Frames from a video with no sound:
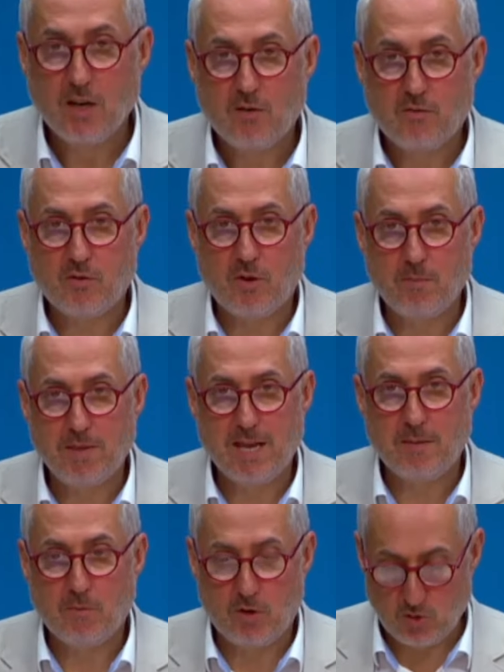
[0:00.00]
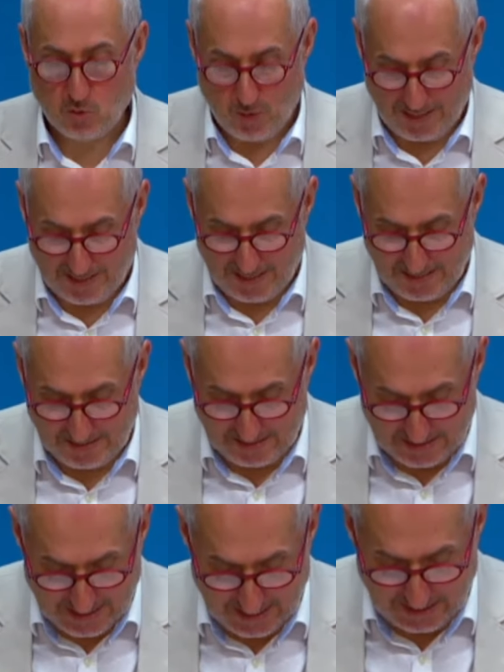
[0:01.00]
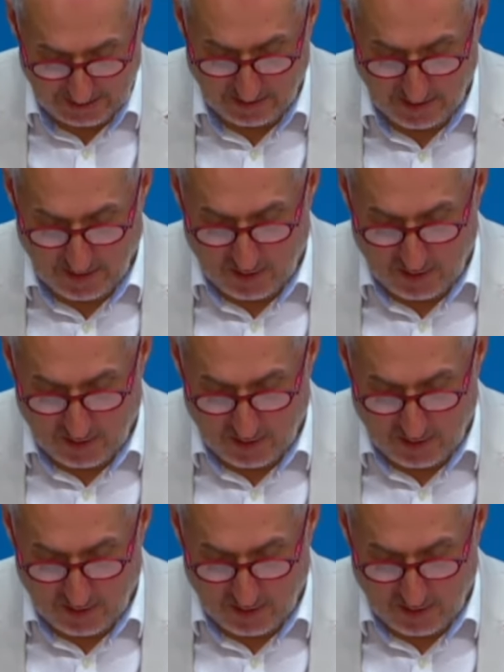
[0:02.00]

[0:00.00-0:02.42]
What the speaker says: from Myanmar's Rakhine state.